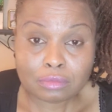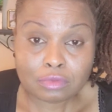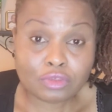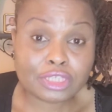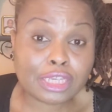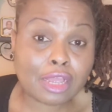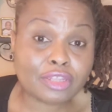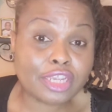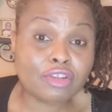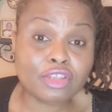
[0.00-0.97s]
to see
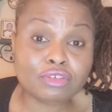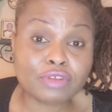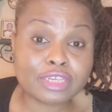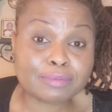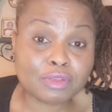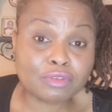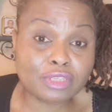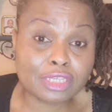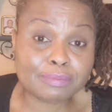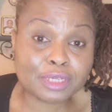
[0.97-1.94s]
how they're going to respond to
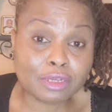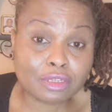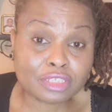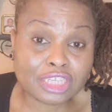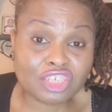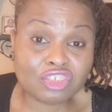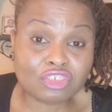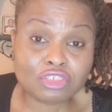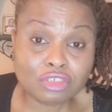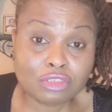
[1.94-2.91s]
this, because they
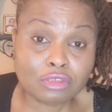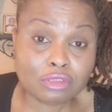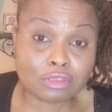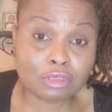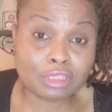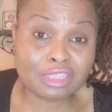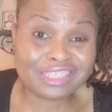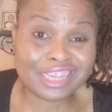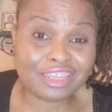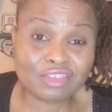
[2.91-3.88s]
shouldn't
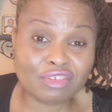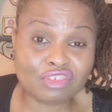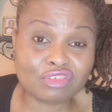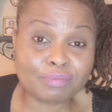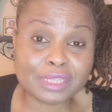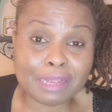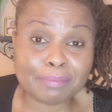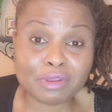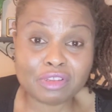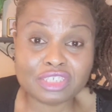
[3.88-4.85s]
take those stupid
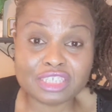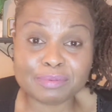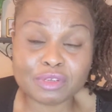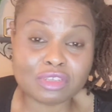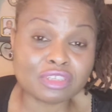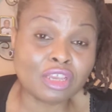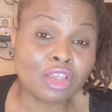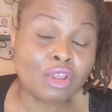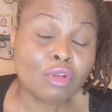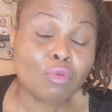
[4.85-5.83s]
apologies, because
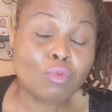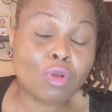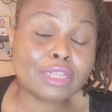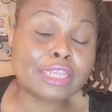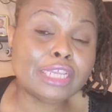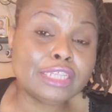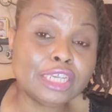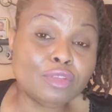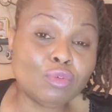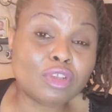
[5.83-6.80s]
what they
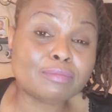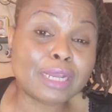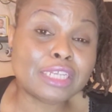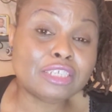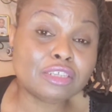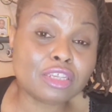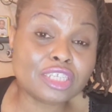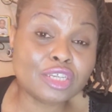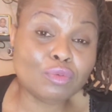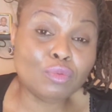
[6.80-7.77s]
did was
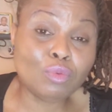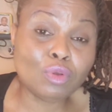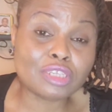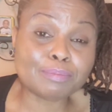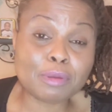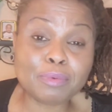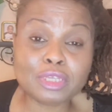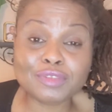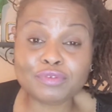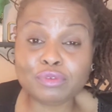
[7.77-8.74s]
malicious, it was
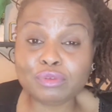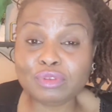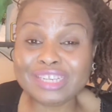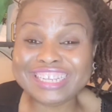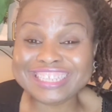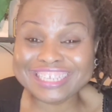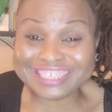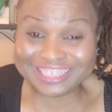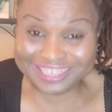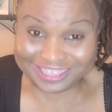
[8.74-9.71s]
purposeful, it
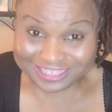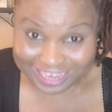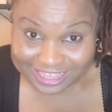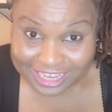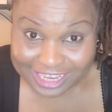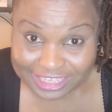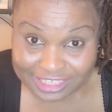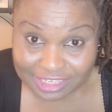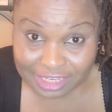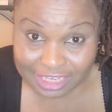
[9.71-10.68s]
is intended,
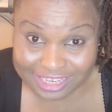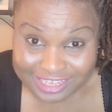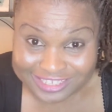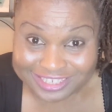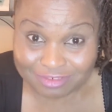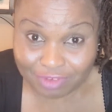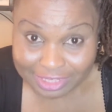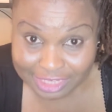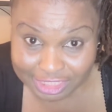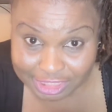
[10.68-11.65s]
it is
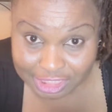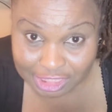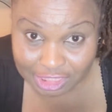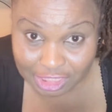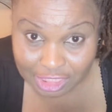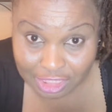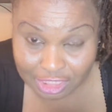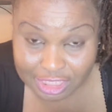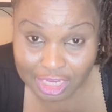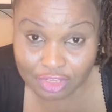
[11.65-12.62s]
strategic.
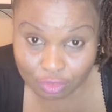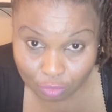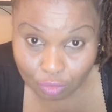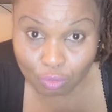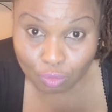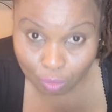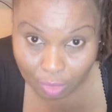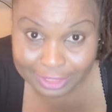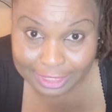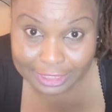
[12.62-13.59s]
They know
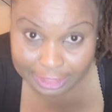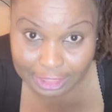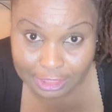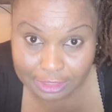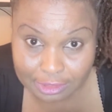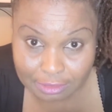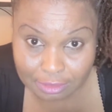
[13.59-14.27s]
what they did.